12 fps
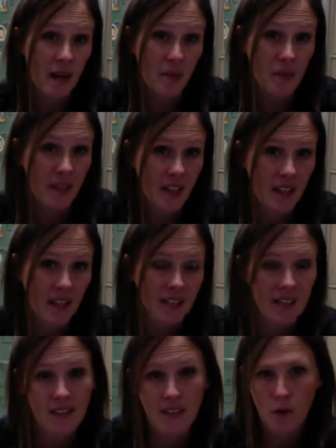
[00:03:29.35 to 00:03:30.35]
companies
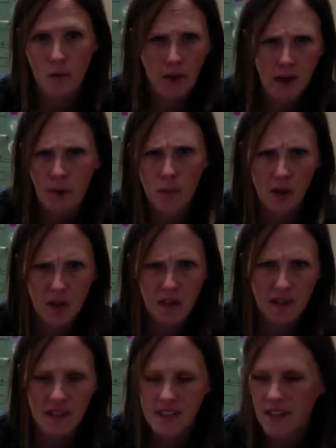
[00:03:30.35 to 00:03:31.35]
and then write a book
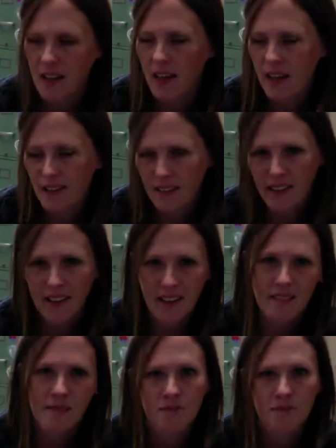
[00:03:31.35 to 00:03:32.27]
on the slide. Like,